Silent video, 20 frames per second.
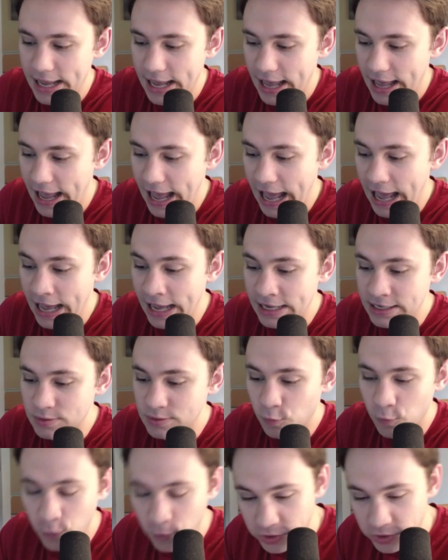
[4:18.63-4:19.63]

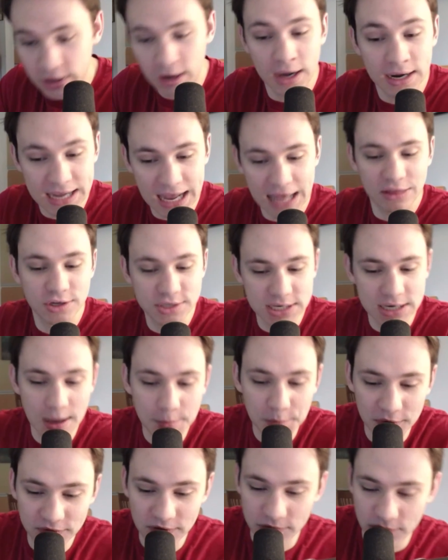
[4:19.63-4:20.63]
And again, there's a
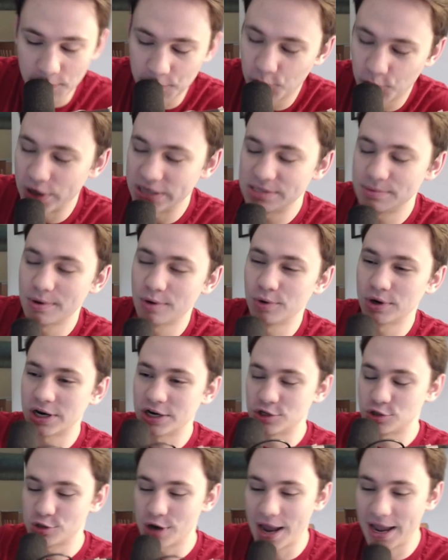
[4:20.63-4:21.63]
number of different points where we're
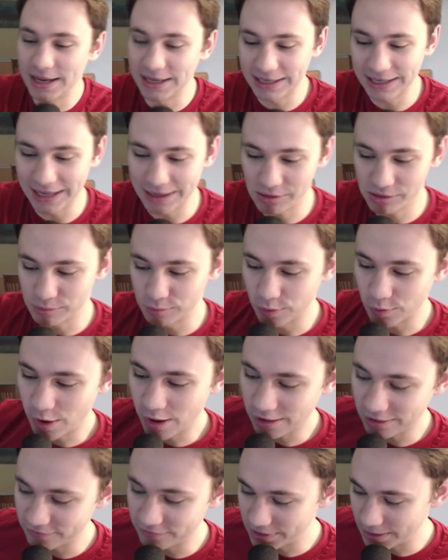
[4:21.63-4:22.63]
going to try and get through
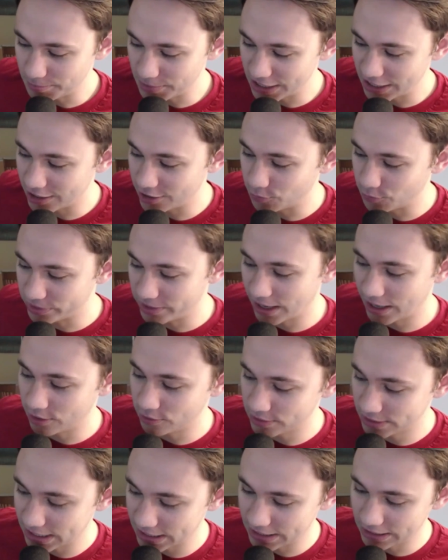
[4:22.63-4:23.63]
all of them here
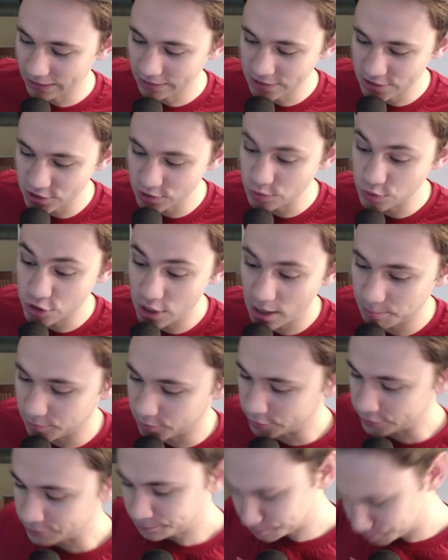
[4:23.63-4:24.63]
without getting too
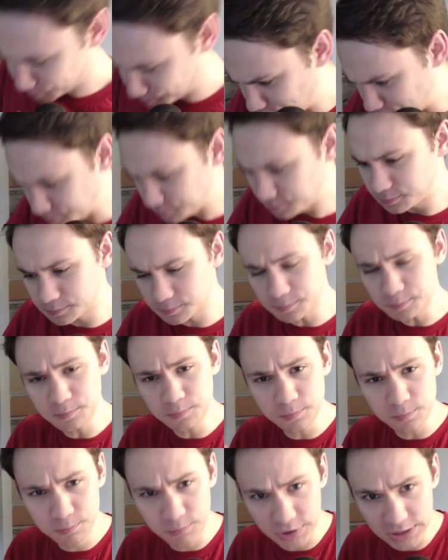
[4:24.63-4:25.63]
jumbled.
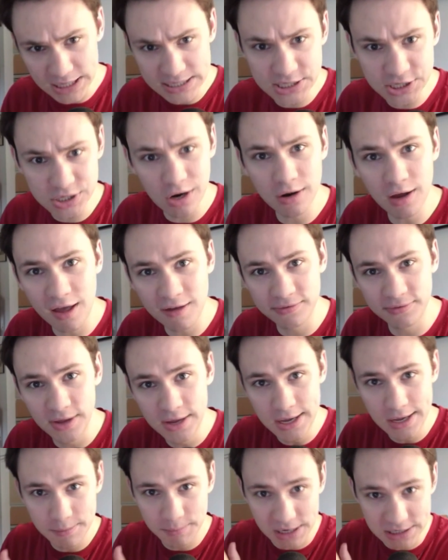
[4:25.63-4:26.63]
But let's start off
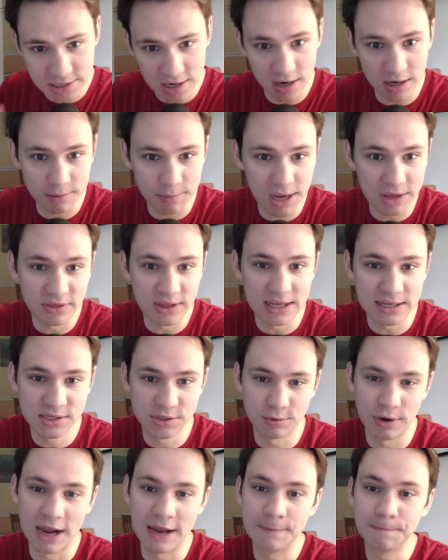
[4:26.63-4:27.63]
by talking about this,
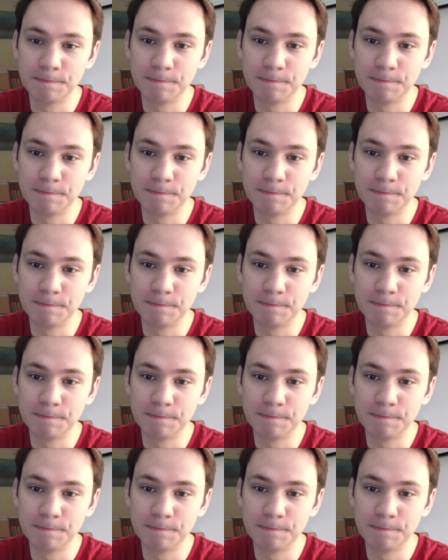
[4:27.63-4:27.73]
right?